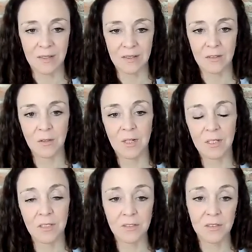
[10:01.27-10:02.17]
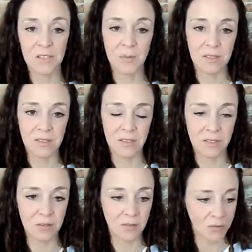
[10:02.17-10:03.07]
So your unconscious speaks to
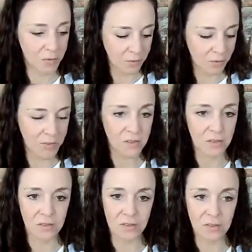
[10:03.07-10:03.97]
you through your visions,